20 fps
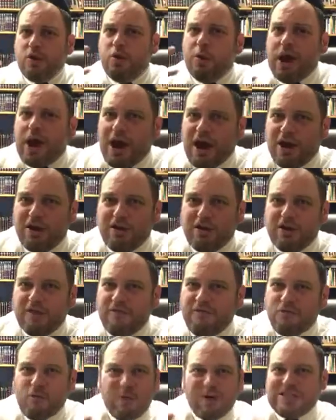aware
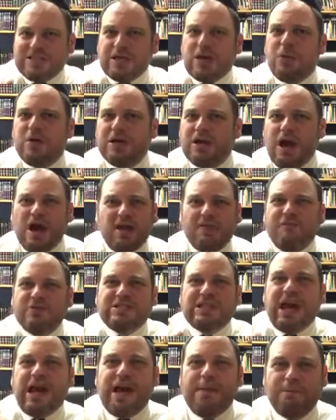of what's going on, of
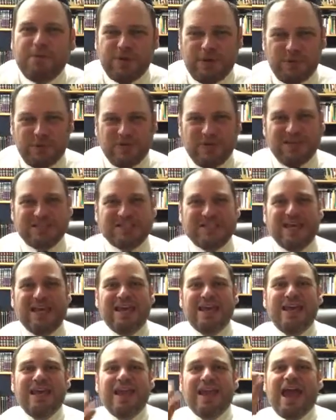what's happening with us.
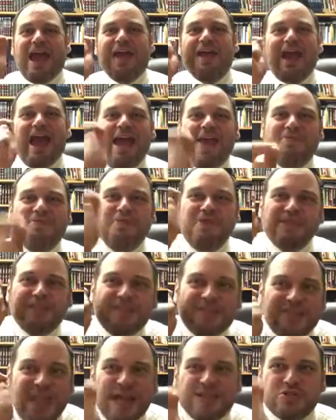And I think
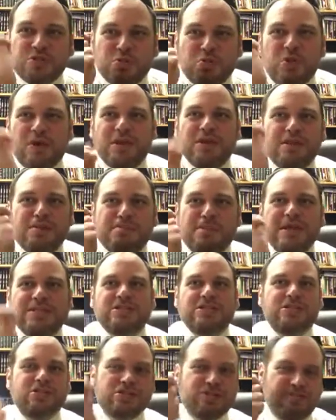that that's one of the
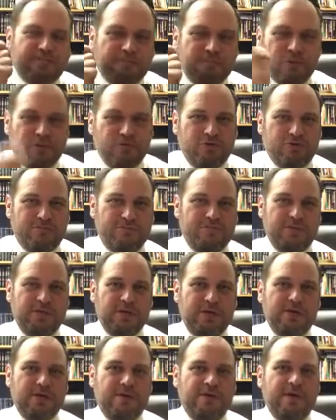messages of Purim,
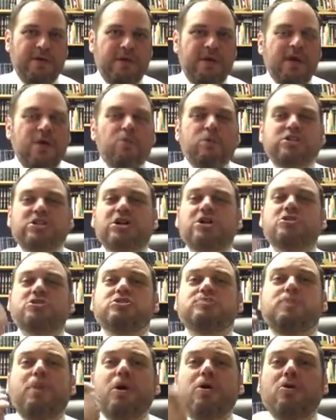in which
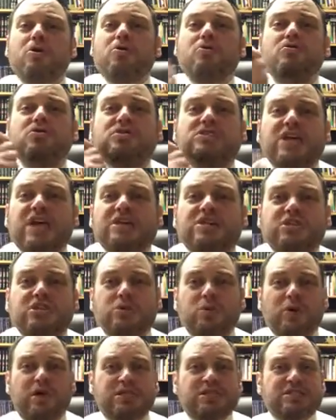HaKadosh Baruch Hu says
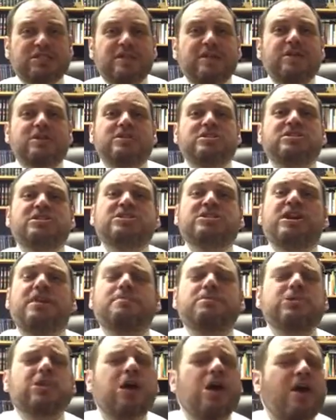to us,
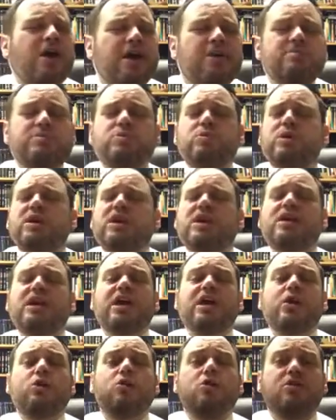sometimes we can
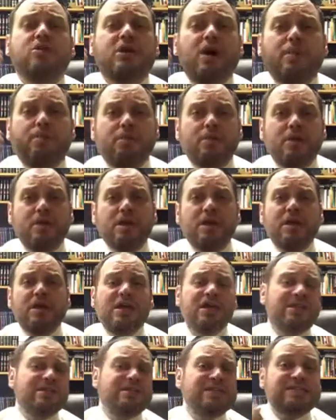get caught up
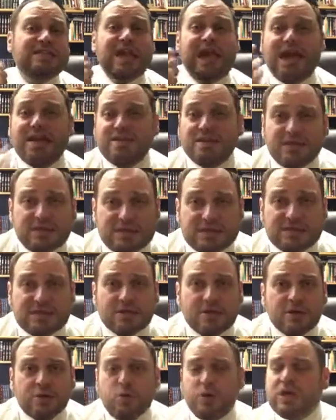in
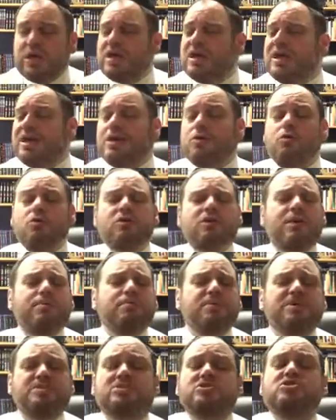sadness, we can get caught
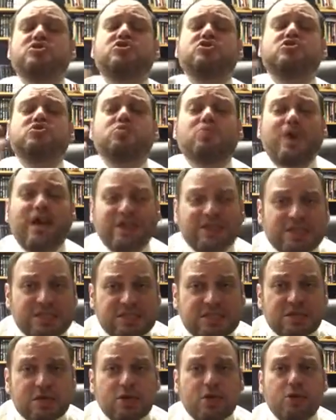up in
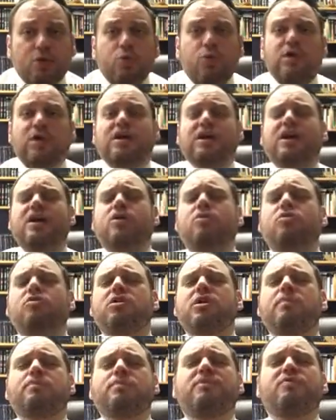stress, we can get
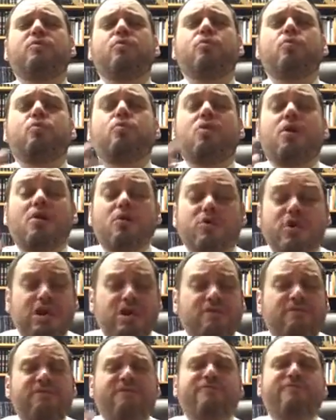caught up in worry
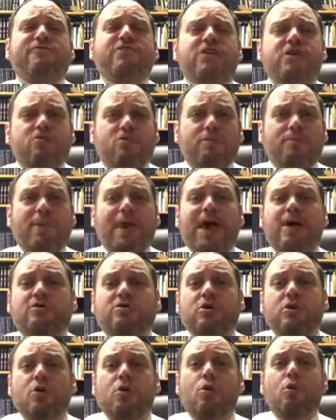and fear
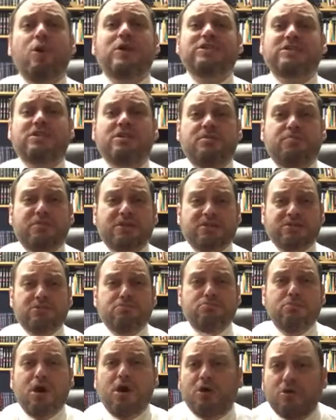about what's going to be
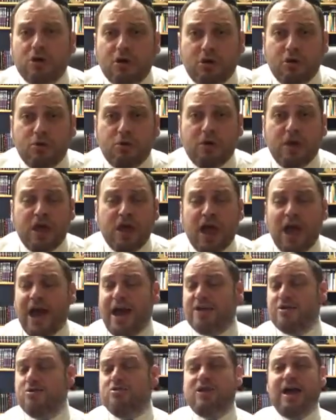tomorrow.
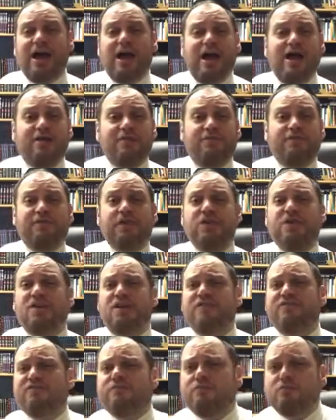I don't have
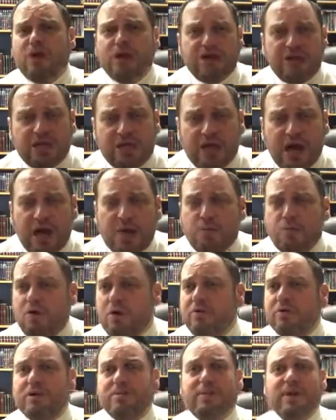enough money, I'm
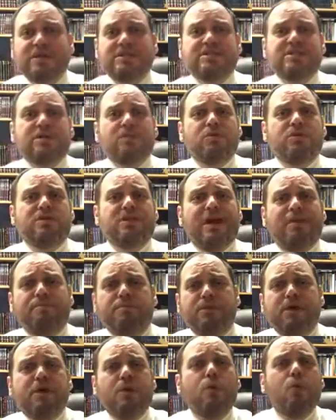worried about someone
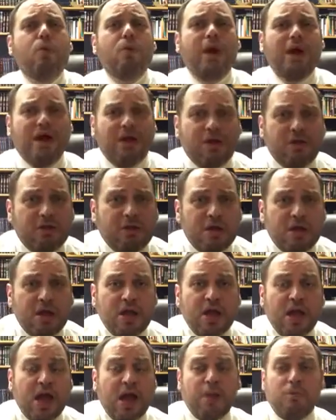not being well,
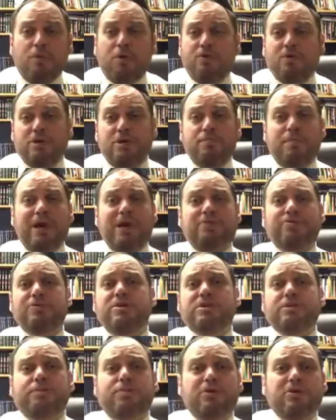I'm worried about
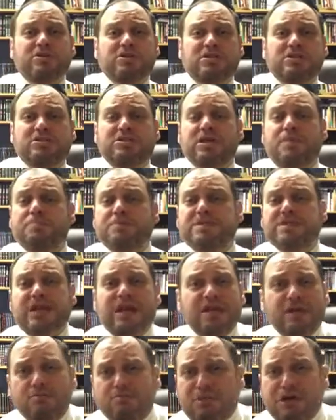this person's
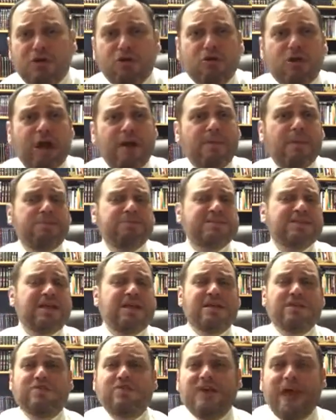upset at me, or I'm
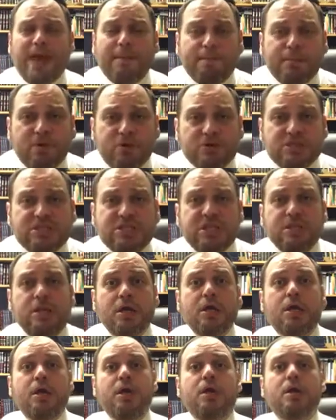upset at that
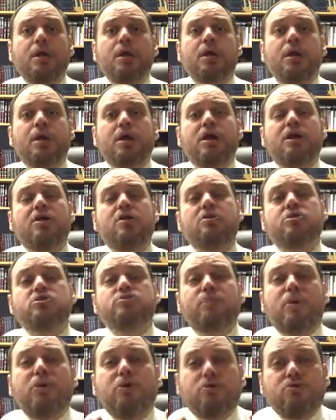person. And
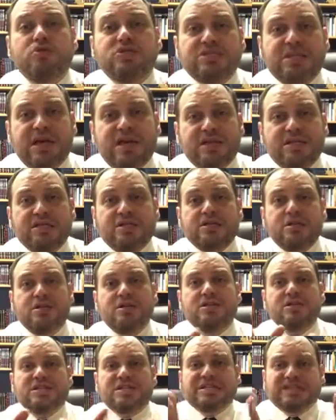HaKadosh Baruch Hu says,
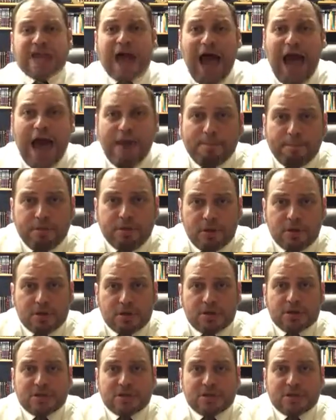stop,